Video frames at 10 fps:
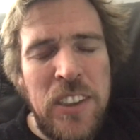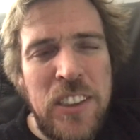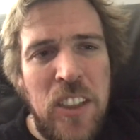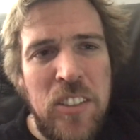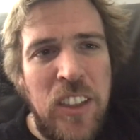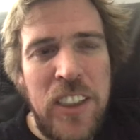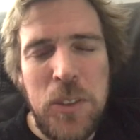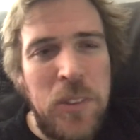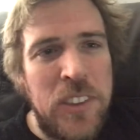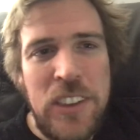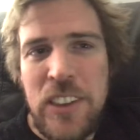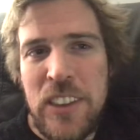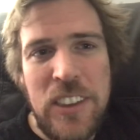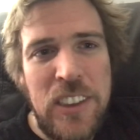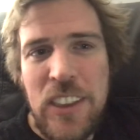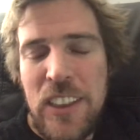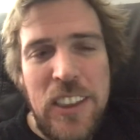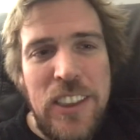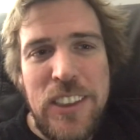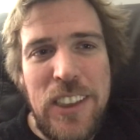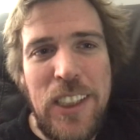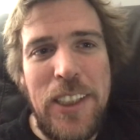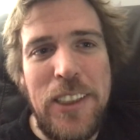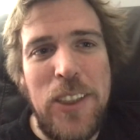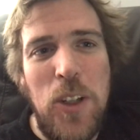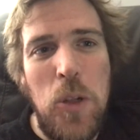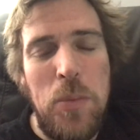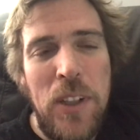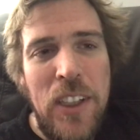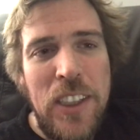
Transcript: It still runs, but she's hooped.